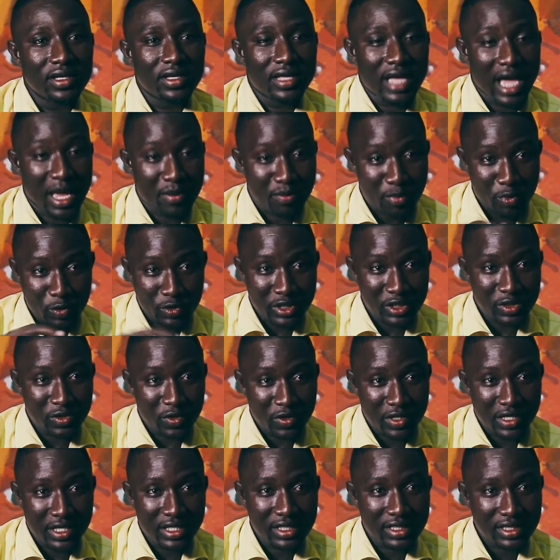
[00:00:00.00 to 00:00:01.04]
I put it
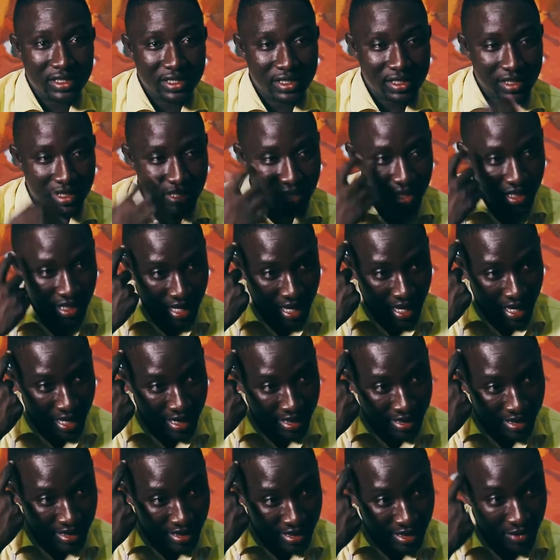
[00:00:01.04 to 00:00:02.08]
on it, and